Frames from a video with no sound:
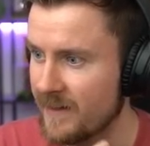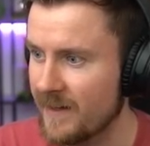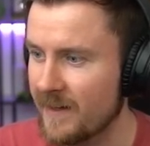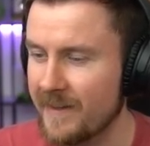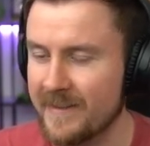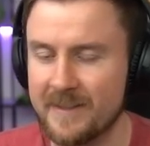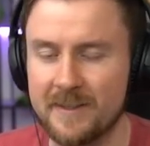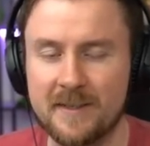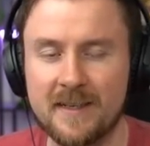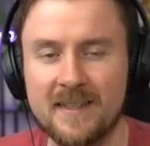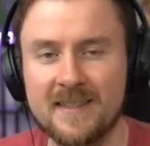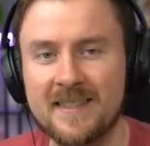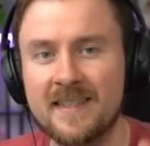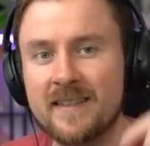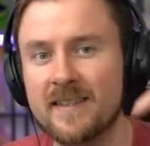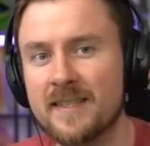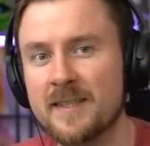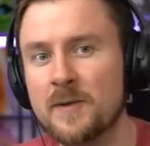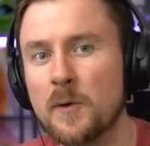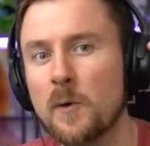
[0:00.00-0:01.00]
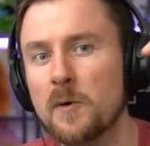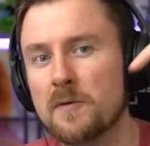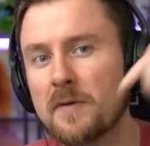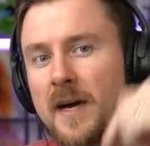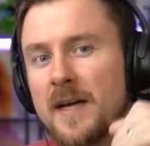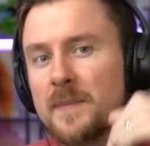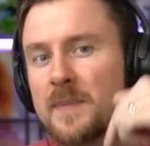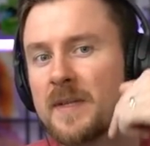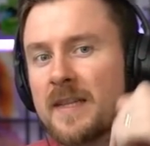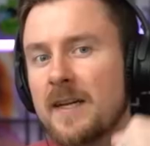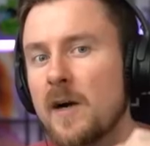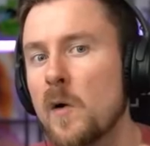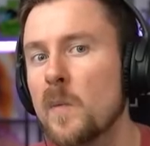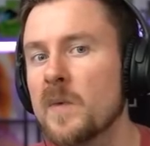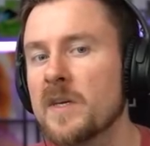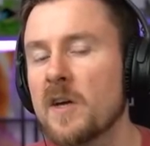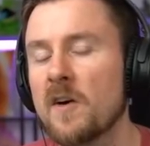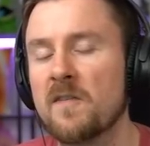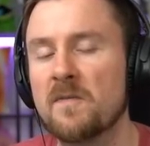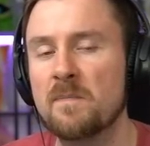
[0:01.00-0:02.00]
you can see the score right below
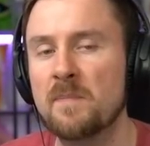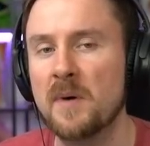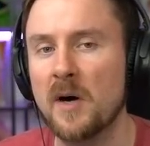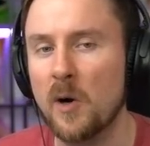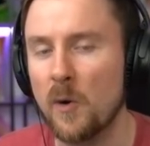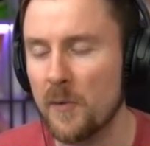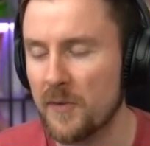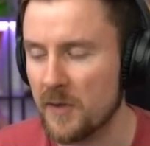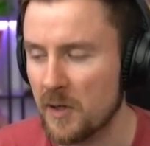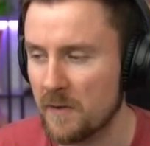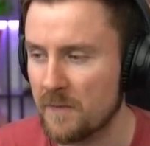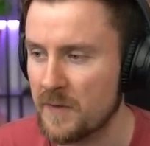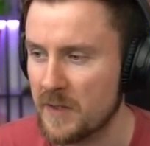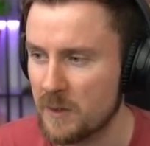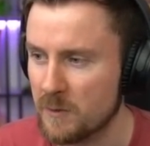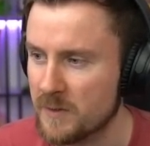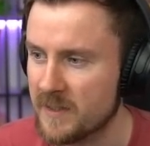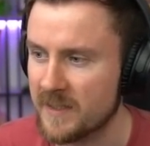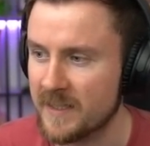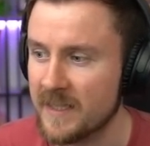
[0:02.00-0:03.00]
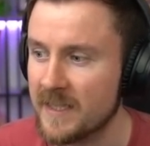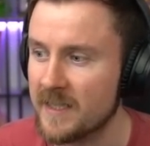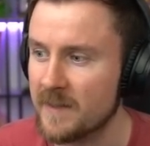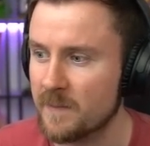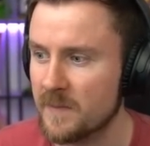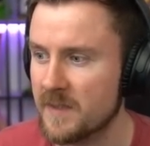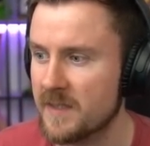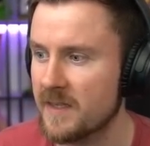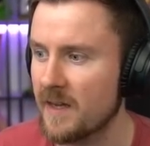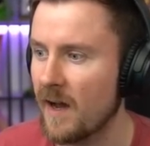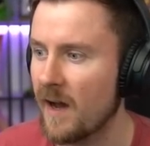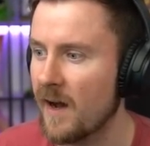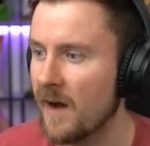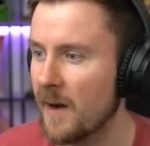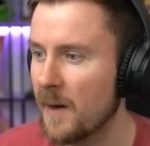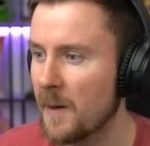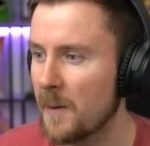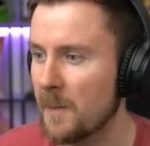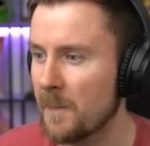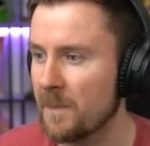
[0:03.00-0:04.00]
me of both of those teams
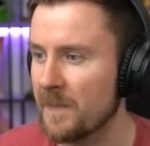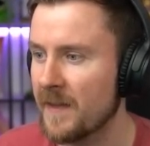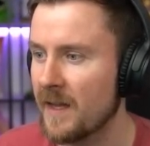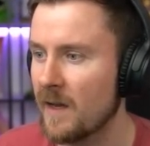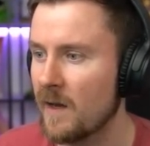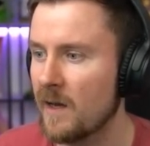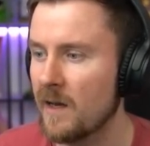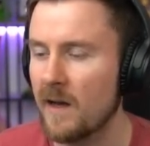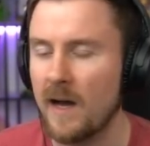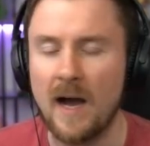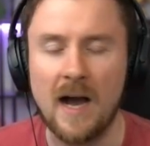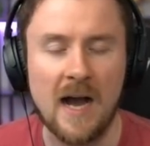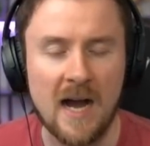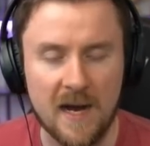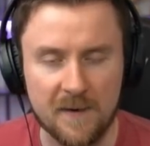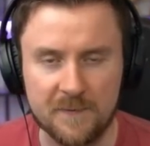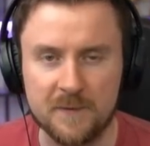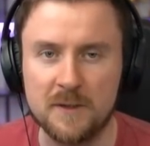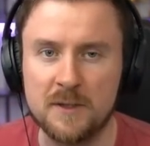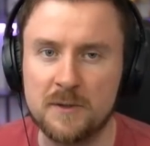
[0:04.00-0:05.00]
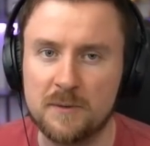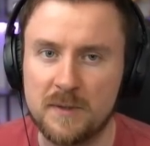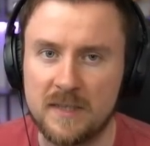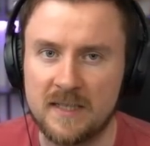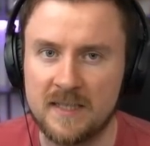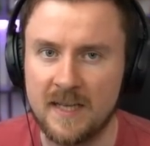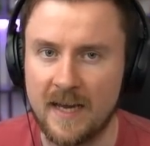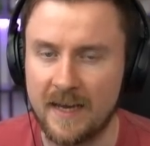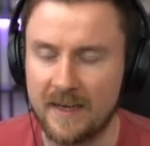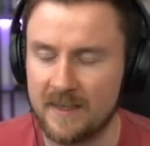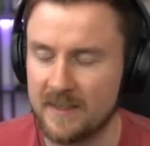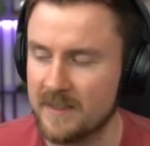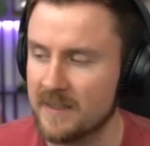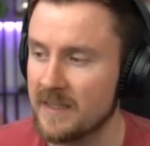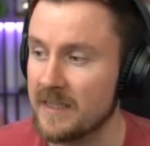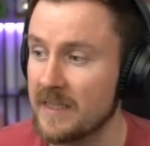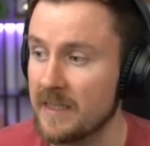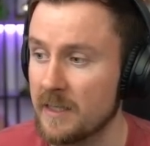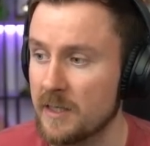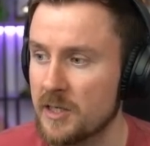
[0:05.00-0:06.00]
um, after two attacks
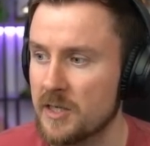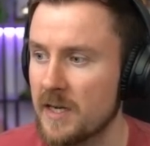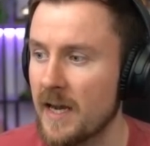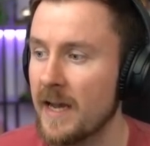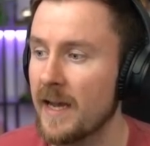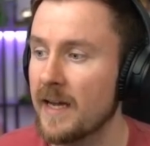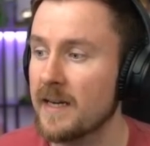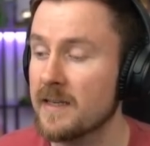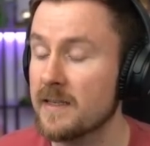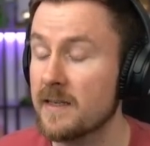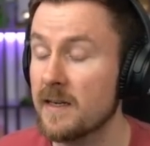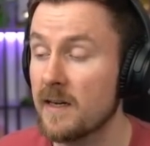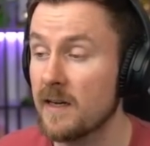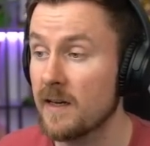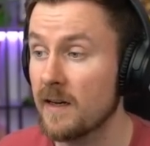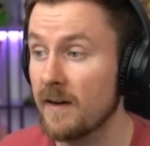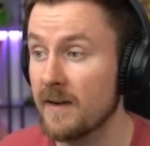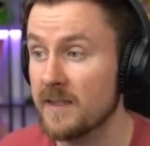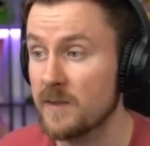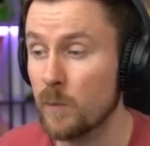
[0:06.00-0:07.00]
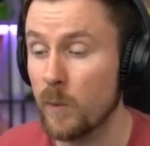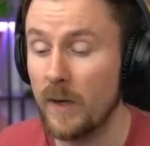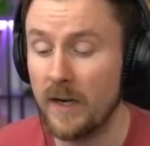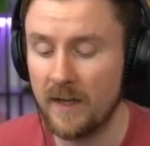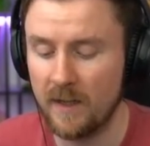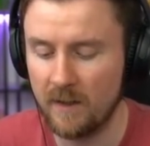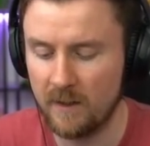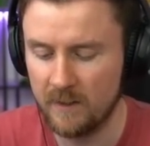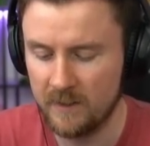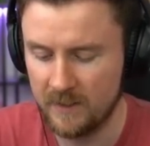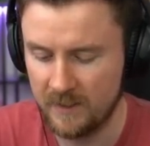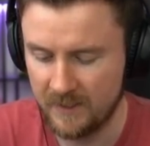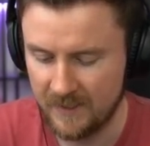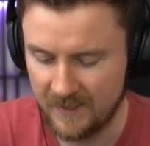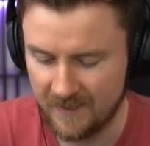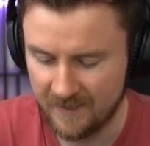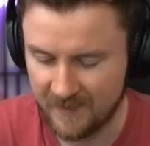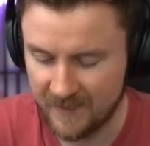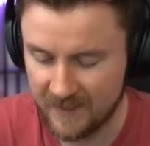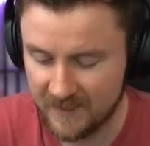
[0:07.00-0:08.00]
each. And as well,
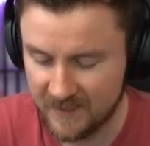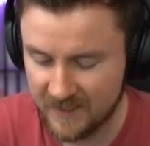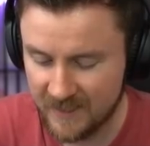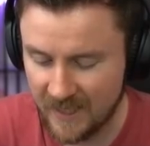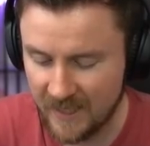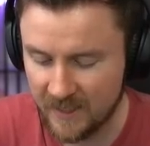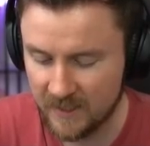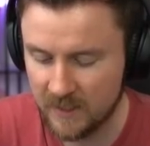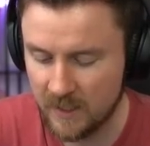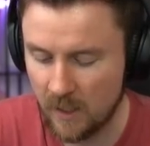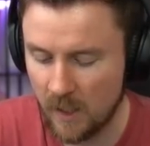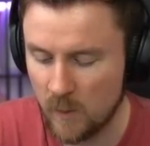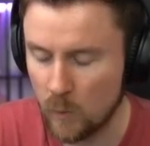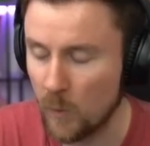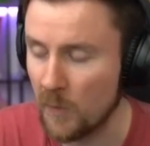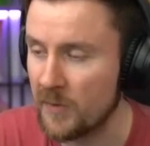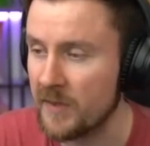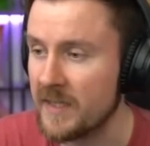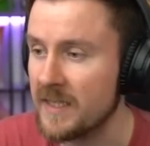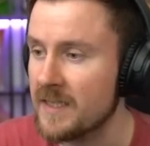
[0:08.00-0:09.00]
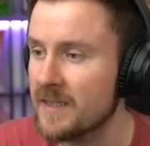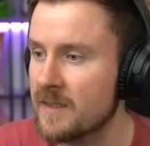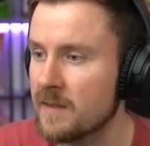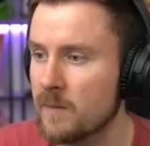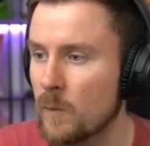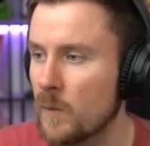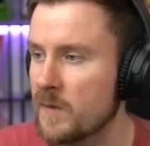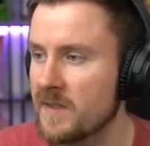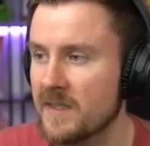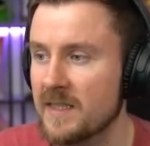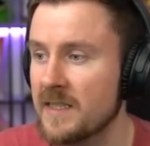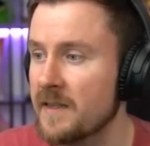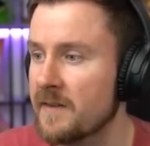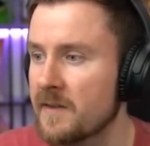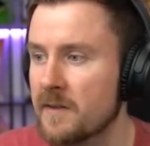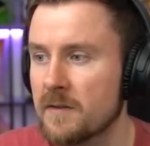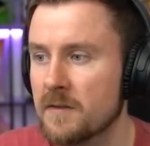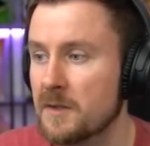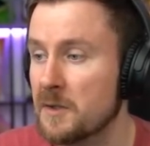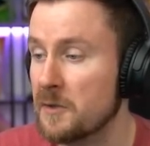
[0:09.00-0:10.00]
this cannon card was, e was
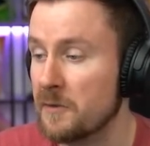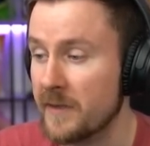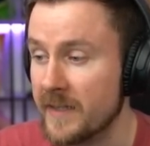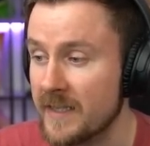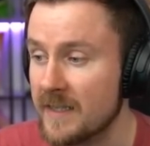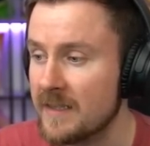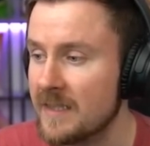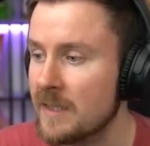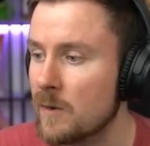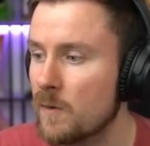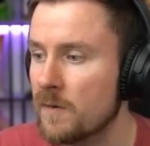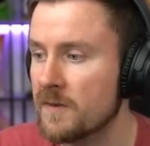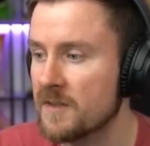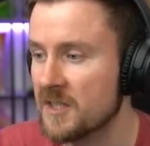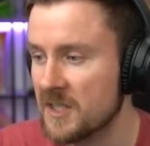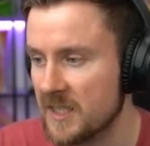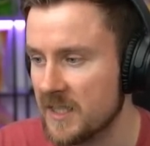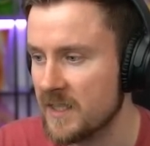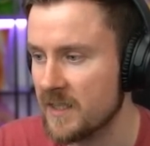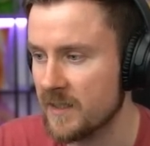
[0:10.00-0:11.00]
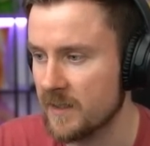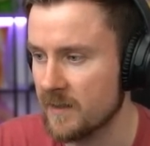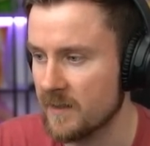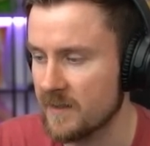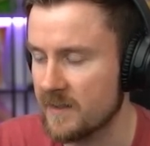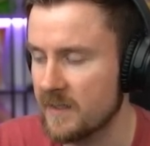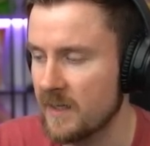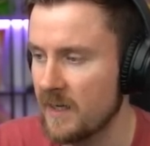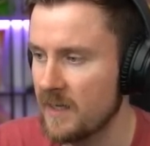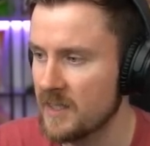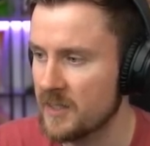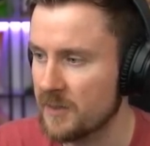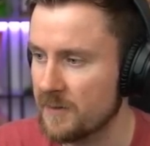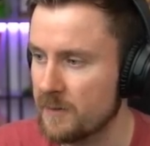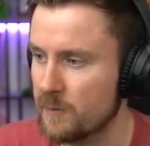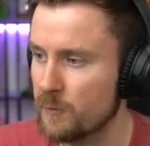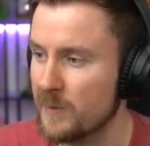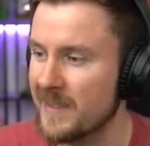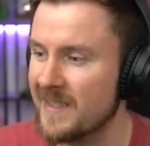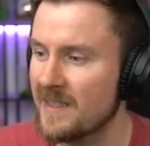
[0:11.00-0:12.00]
either crazy or genius. So
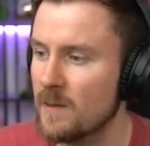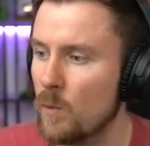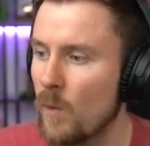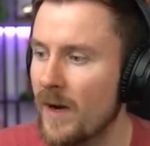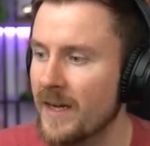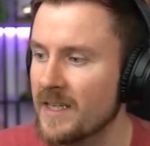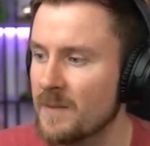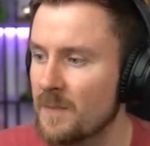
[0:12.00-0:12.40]
the reason why he